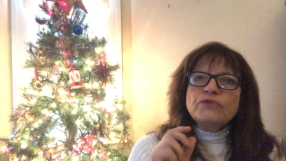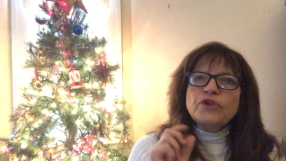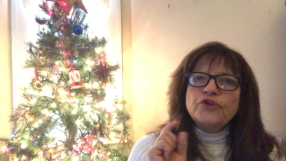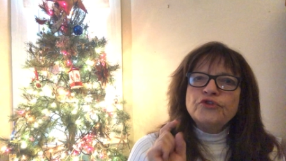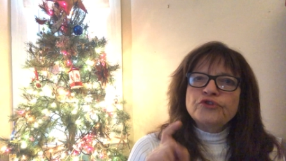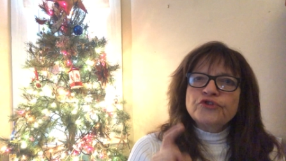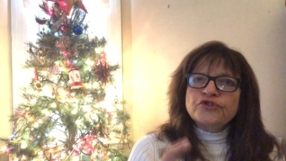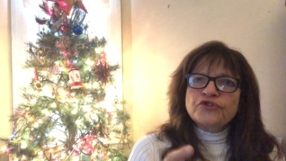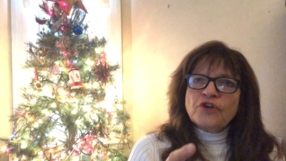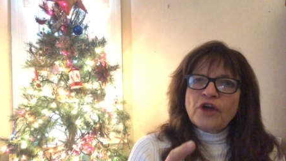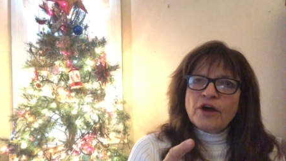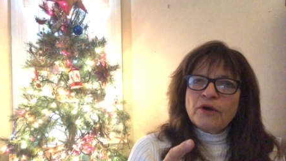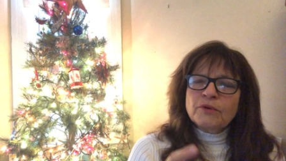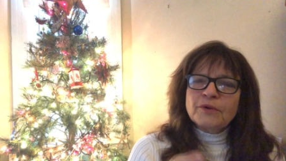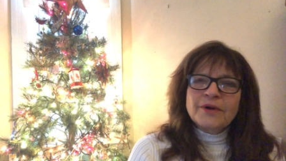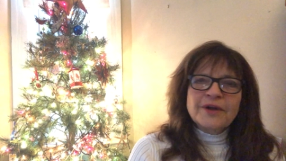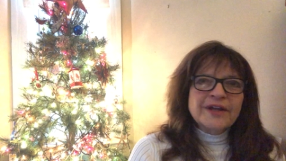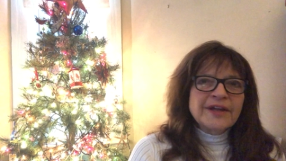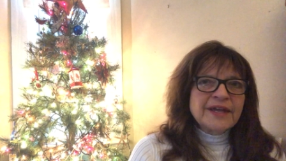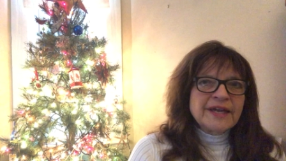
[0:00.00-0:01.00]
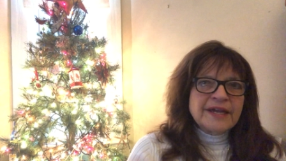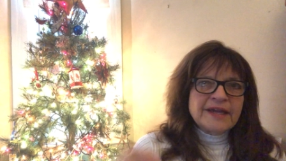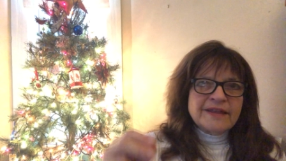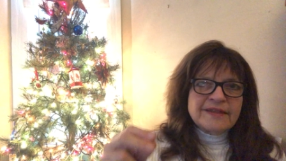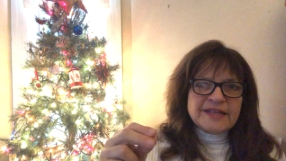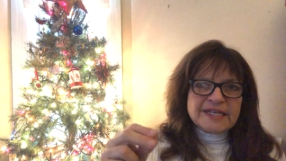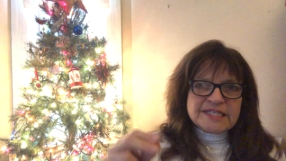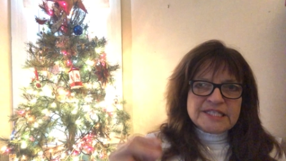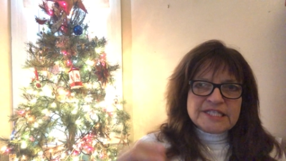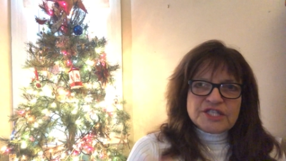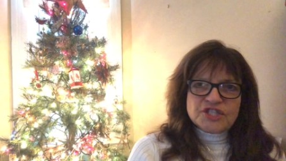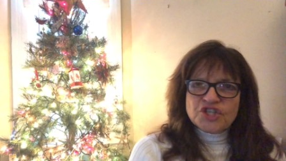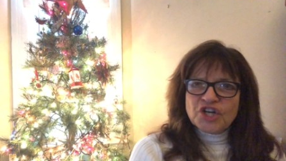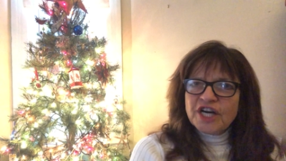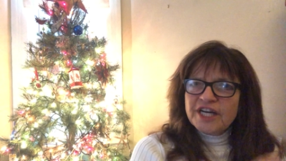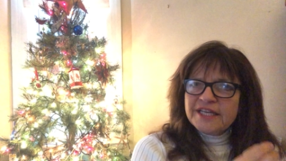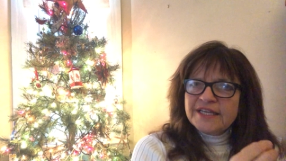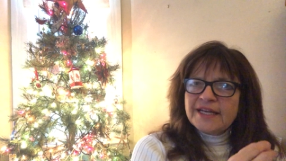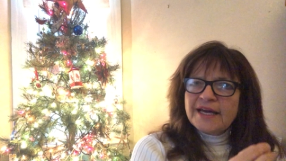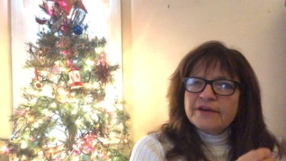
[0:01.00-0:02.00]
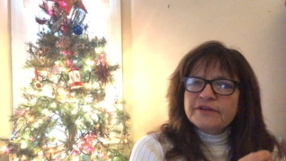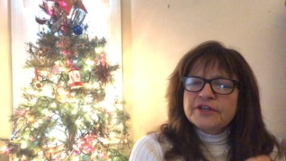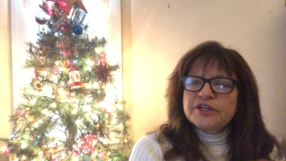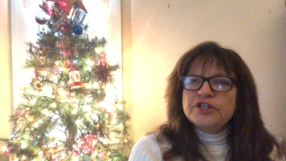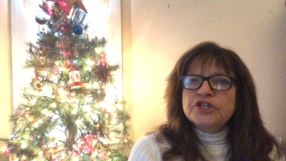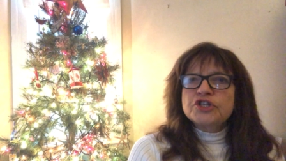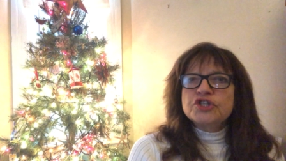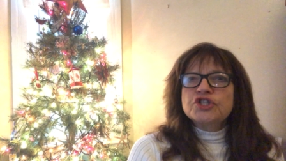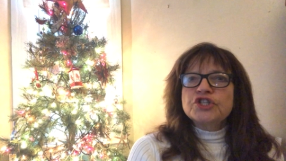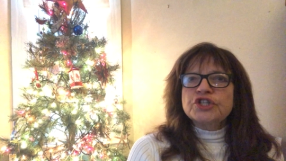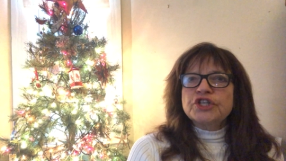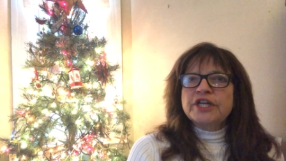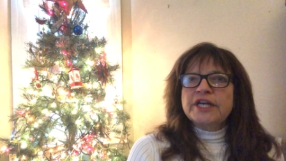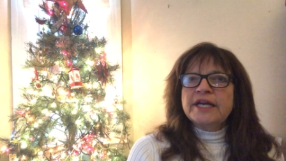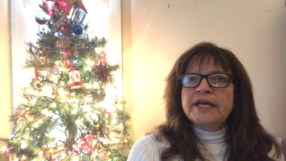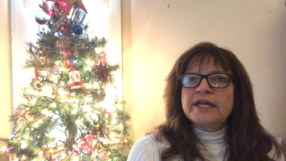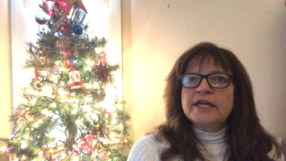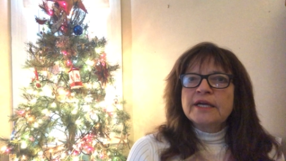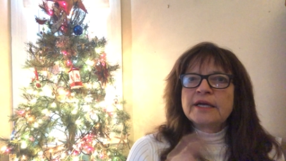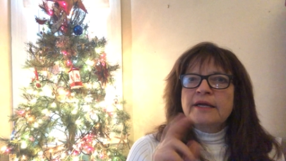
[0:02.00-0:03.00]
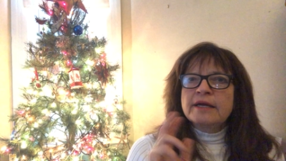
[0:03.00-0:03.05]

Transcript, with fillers: So they started out on a journey.